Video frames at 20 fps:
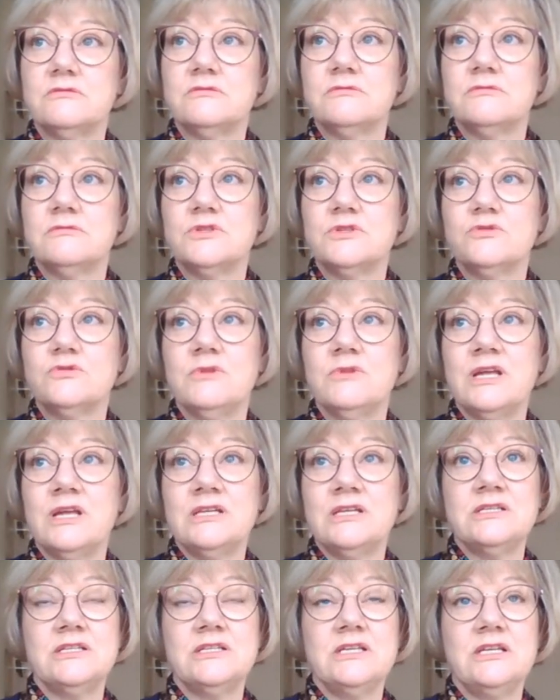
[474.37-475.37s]

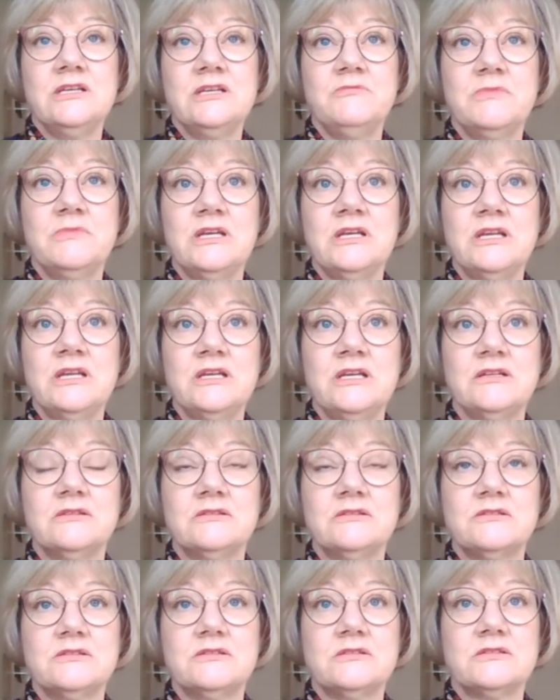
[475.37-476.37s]
20
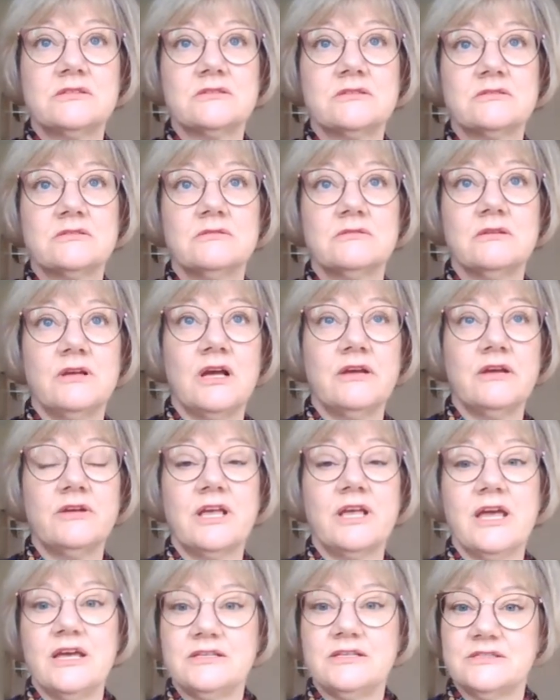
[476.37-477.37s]
minutes, I
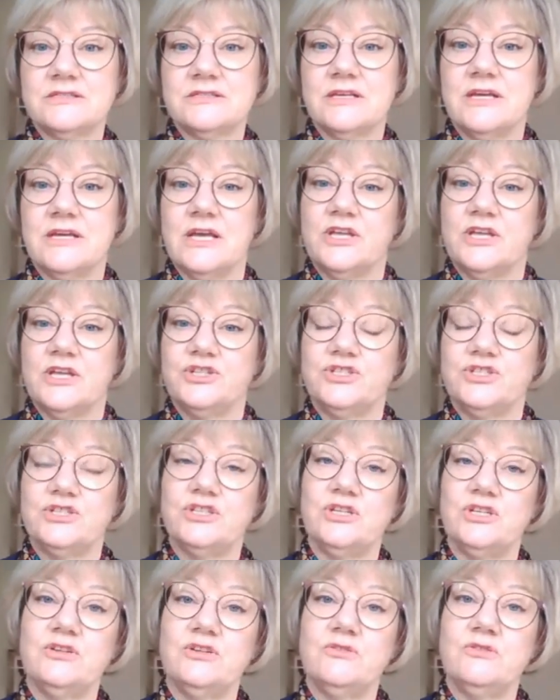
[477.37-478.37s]
guess,
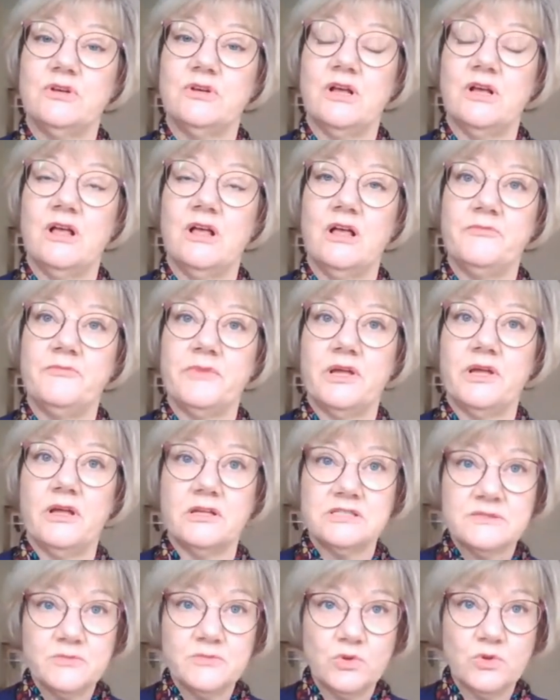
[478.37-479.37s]
to a
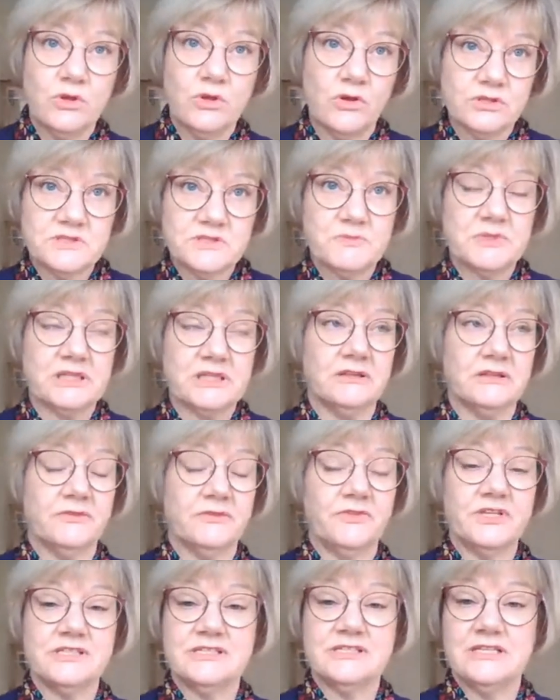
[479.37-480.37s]
small hospital
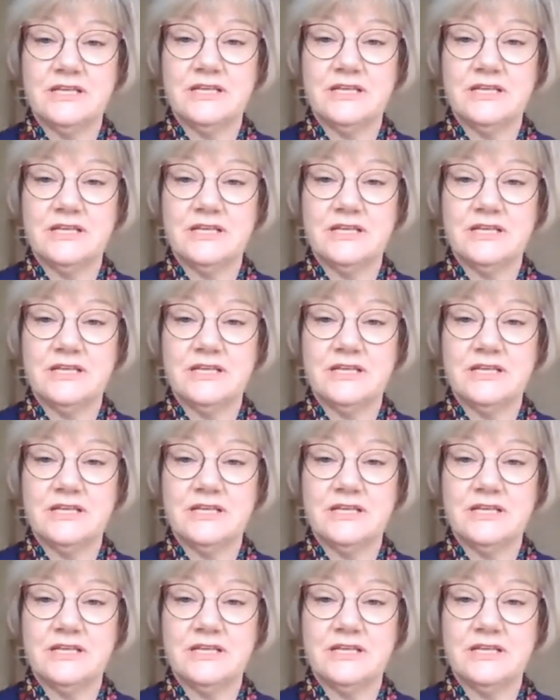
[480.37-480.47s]
that's near the